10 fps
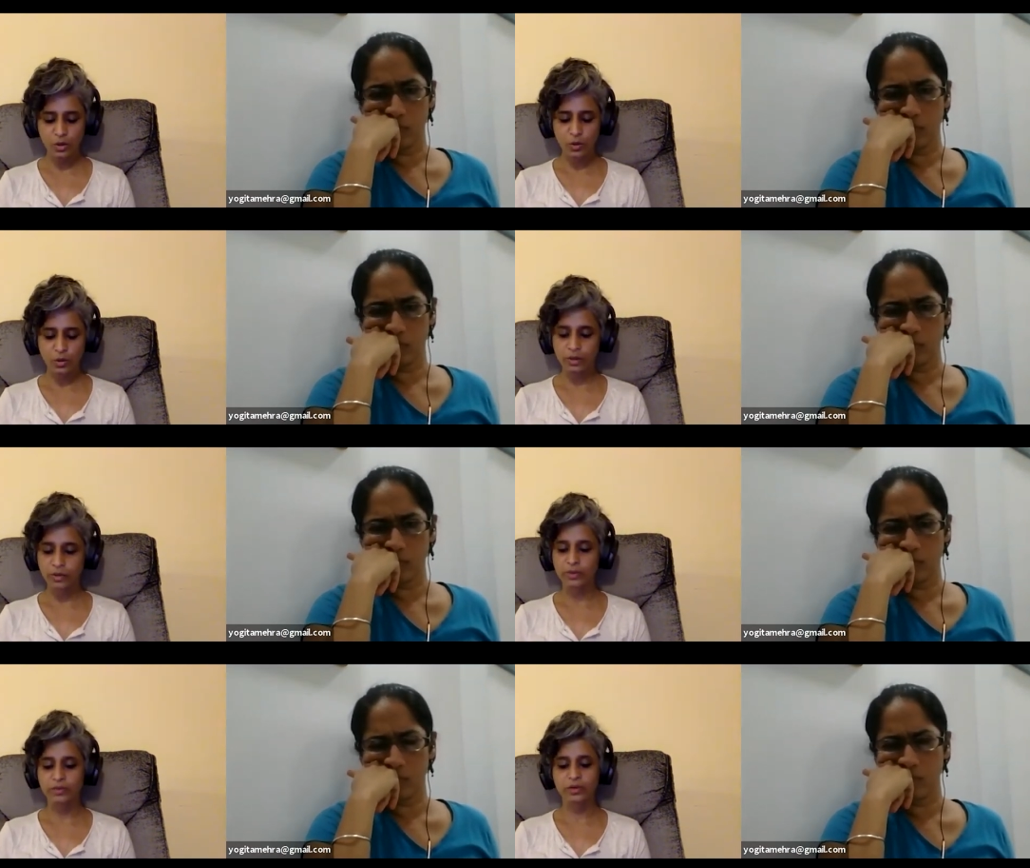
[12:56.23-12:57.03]

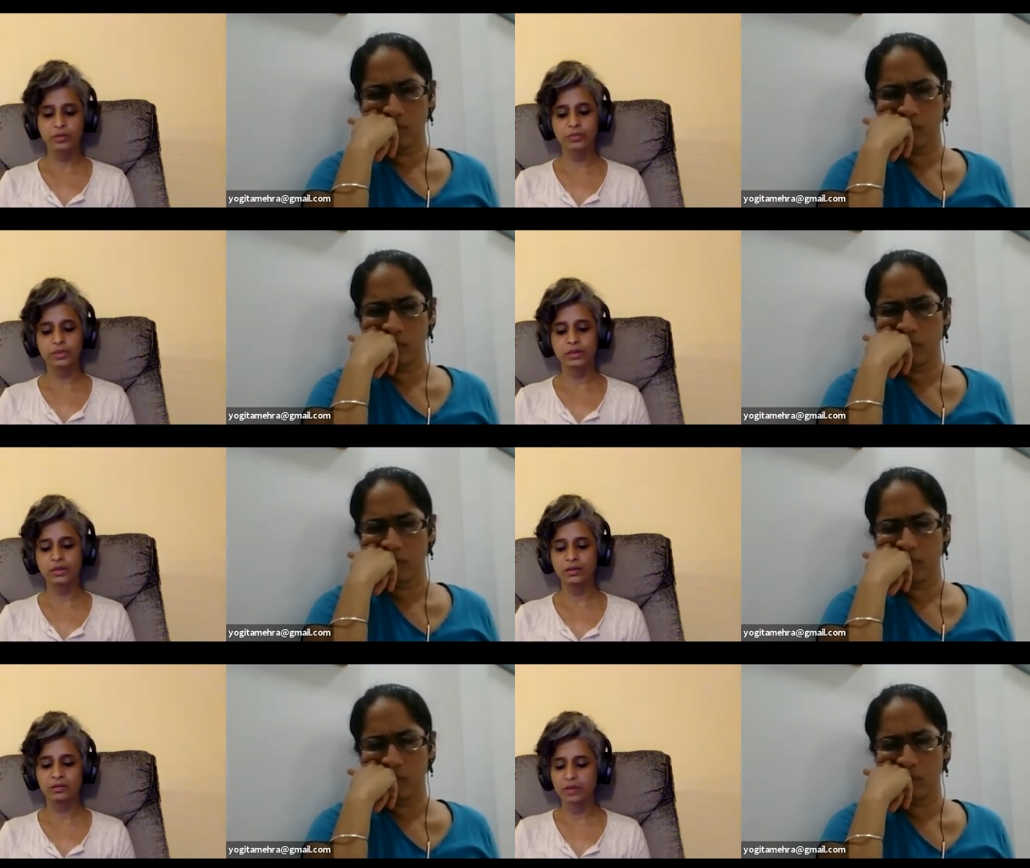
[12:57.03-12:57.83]
Speaker 1: or whether it
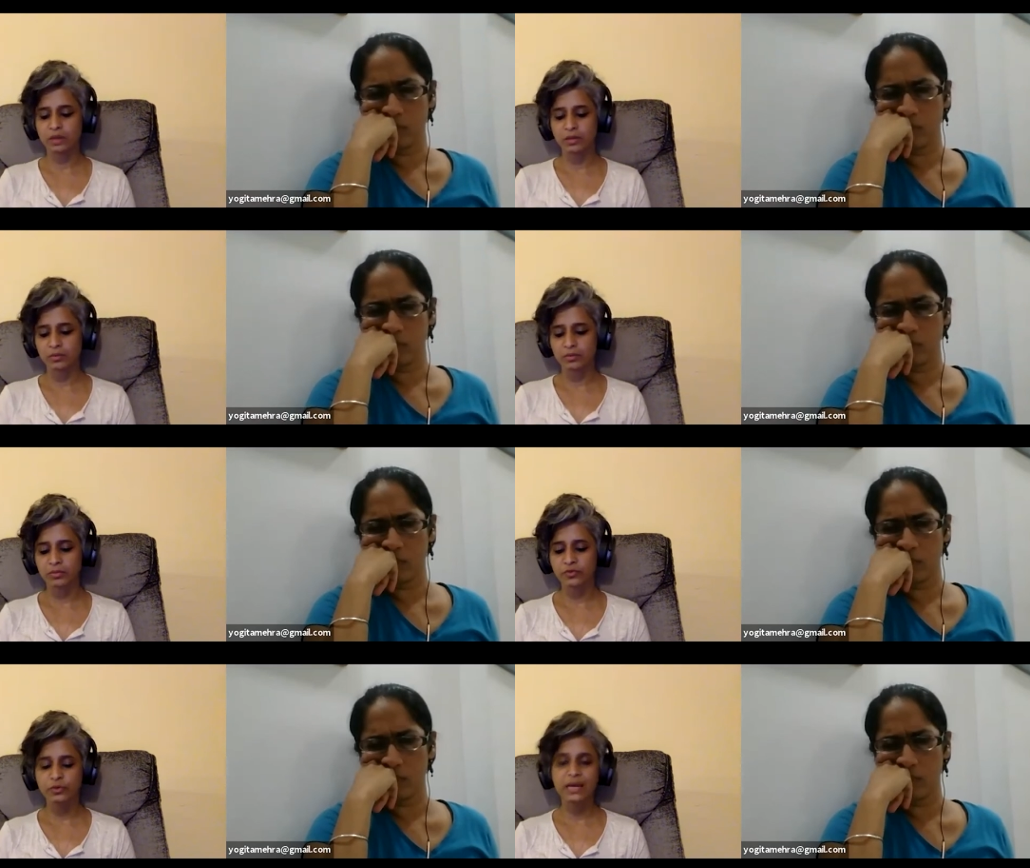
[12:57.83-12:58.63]
be
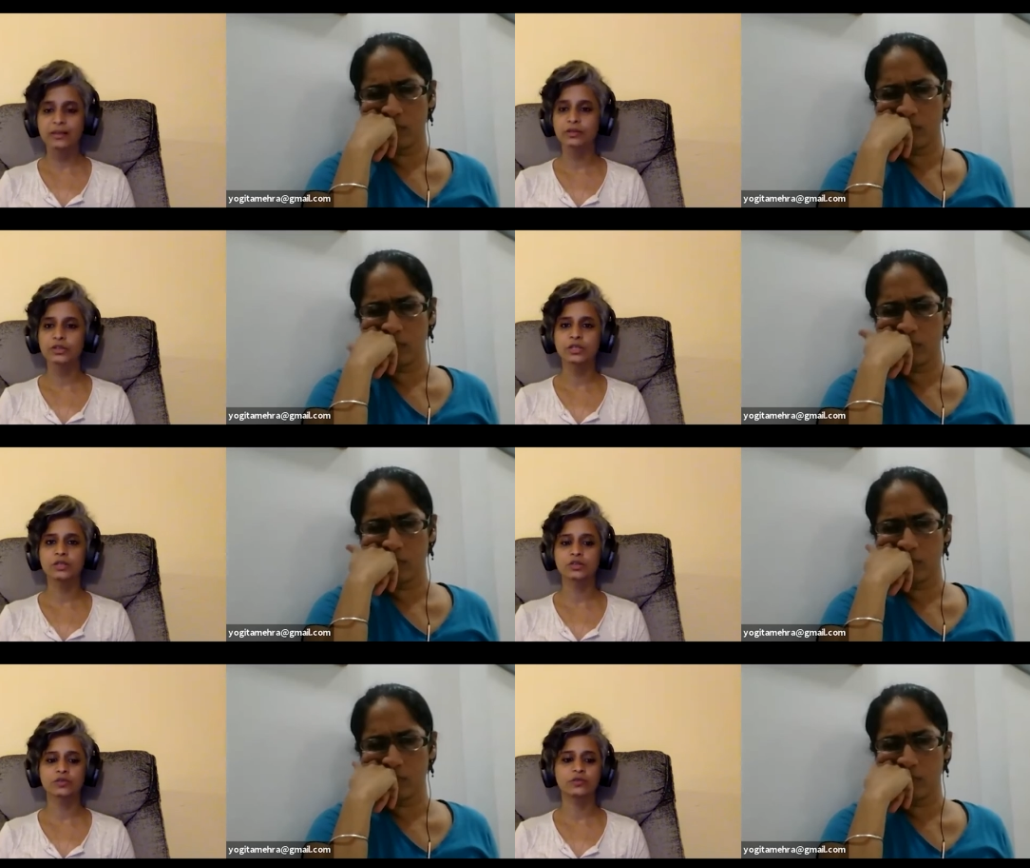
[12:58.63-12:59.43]
food
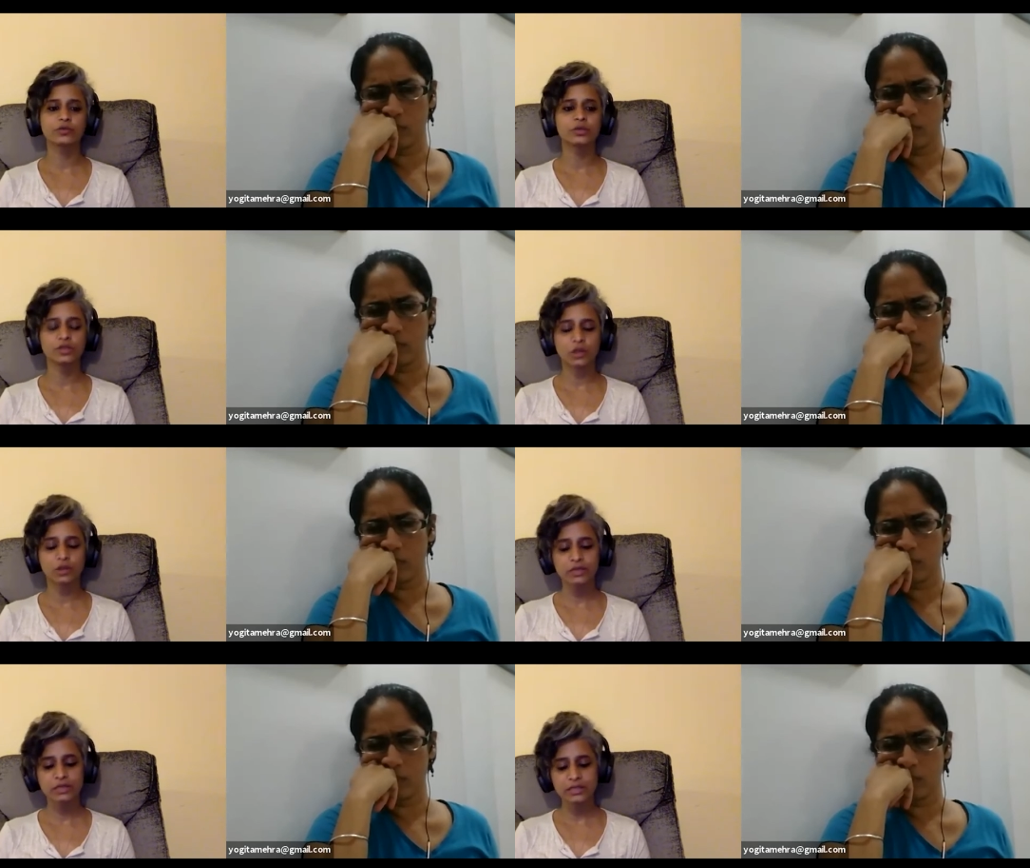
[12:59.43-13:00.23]
allergies or food
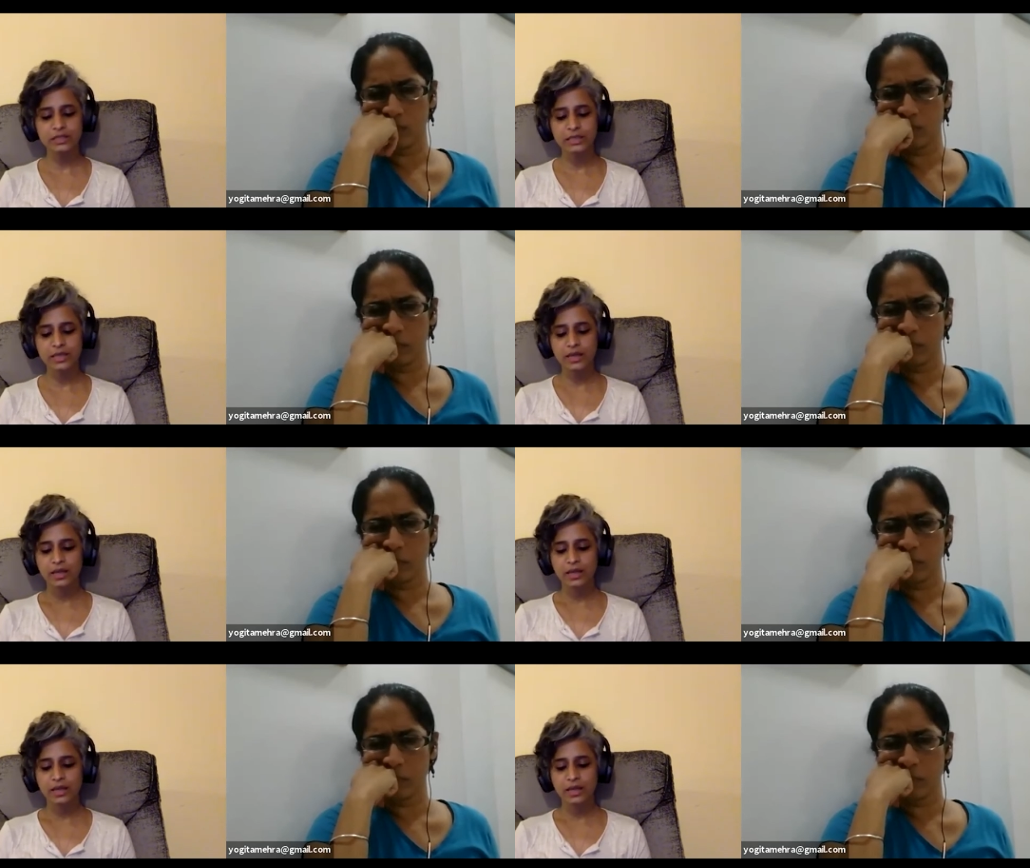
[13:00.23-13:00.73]
intolerances.